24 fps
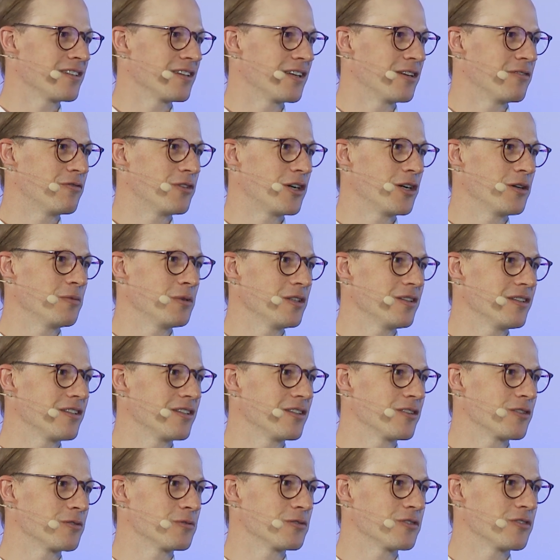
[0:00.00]
environment in
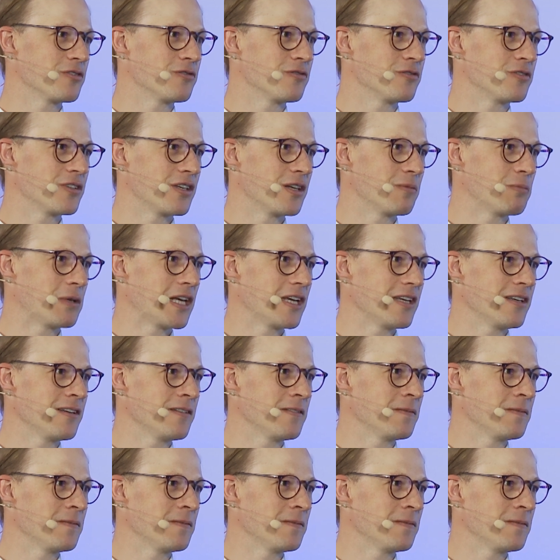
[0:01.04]
terms of M&A?